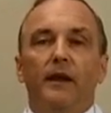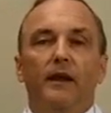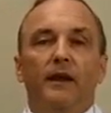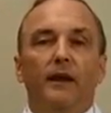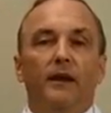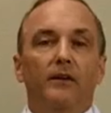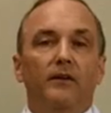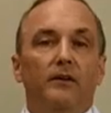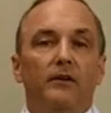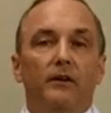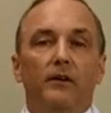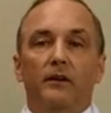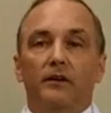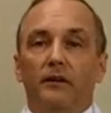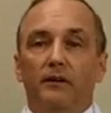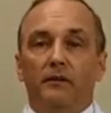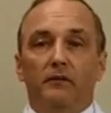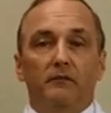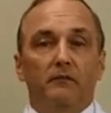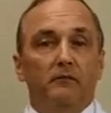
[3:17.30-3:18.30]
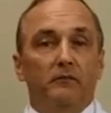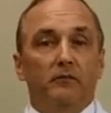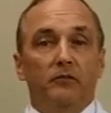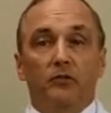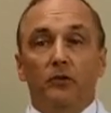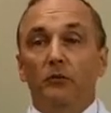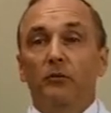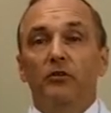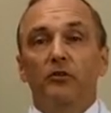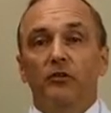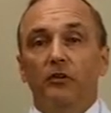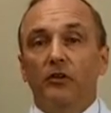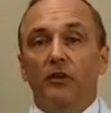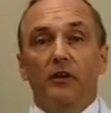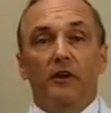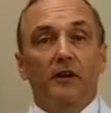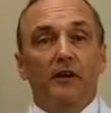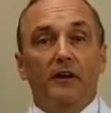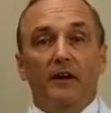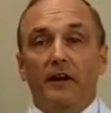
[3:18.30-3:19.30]
and so much so
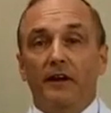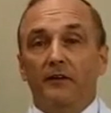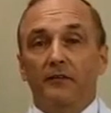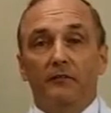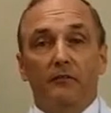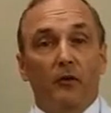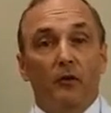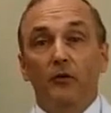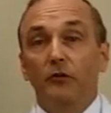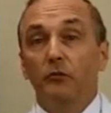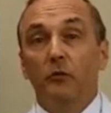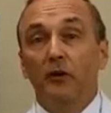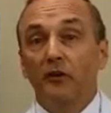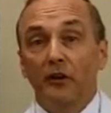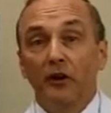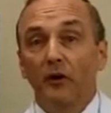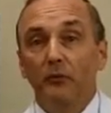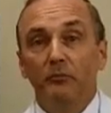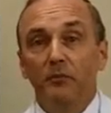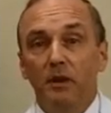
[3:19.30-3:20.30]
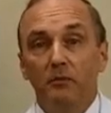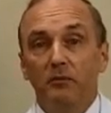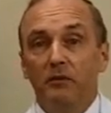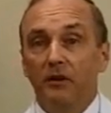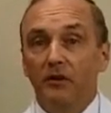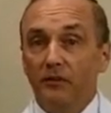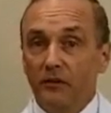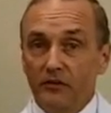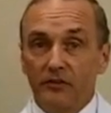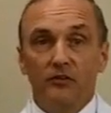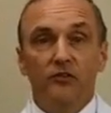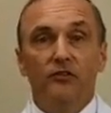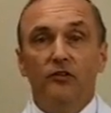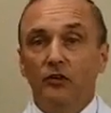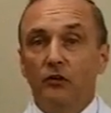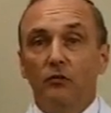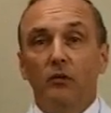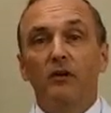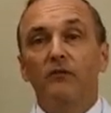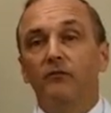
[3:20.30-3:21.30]
that I always wanted to help people, and I thought this is
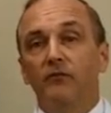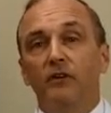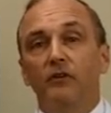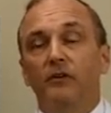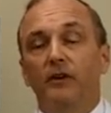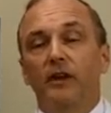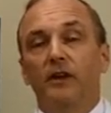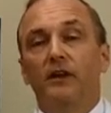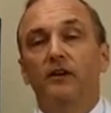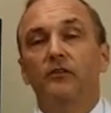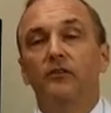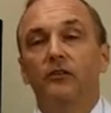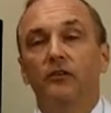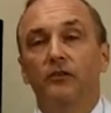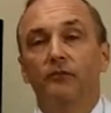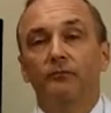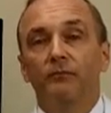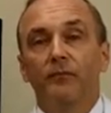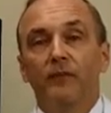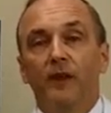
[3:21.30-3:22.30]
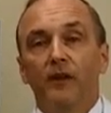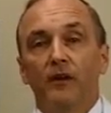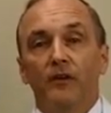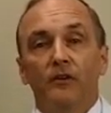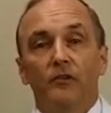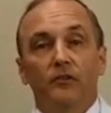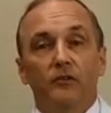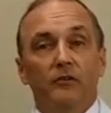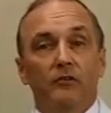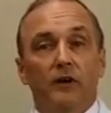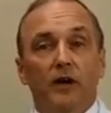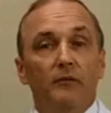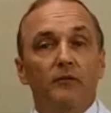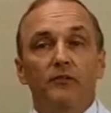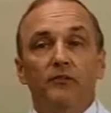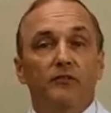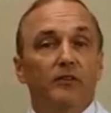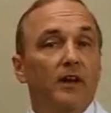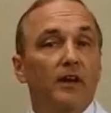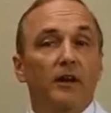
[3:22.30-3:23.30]
a great field to get into. So I
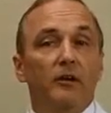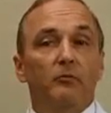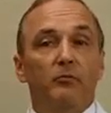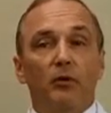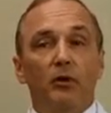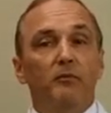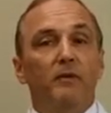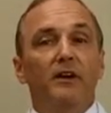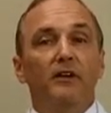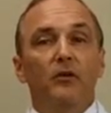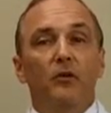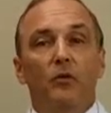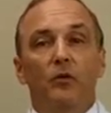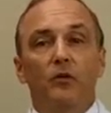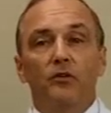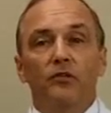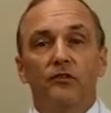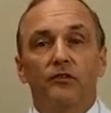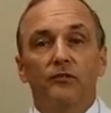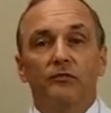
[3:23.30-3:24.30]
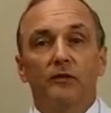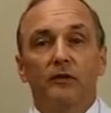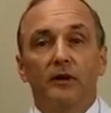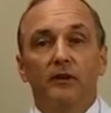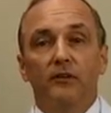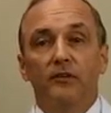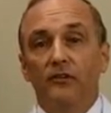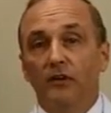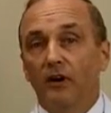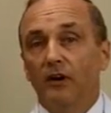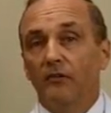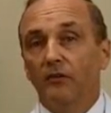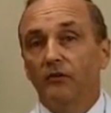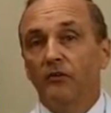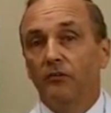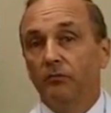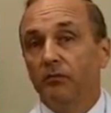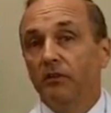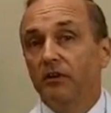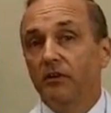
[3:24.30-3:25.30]
was taking pre-med courses. My desire was
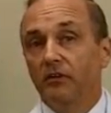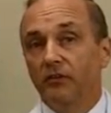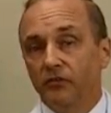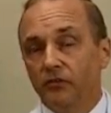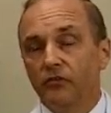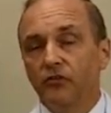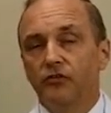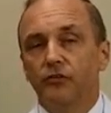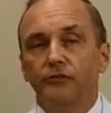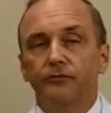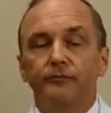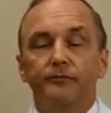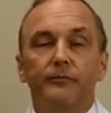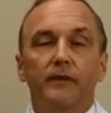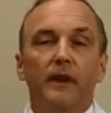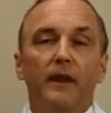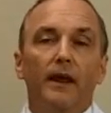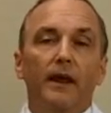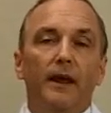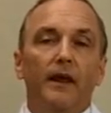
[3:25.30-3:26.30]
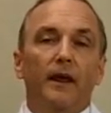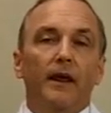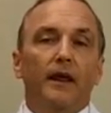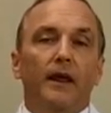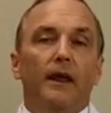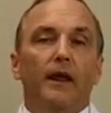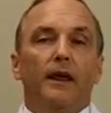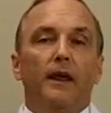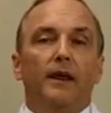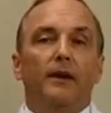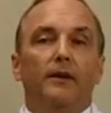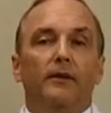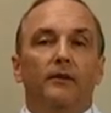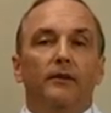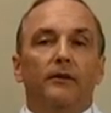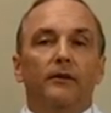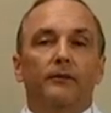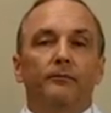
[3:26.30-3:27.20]
to be a surgeon. And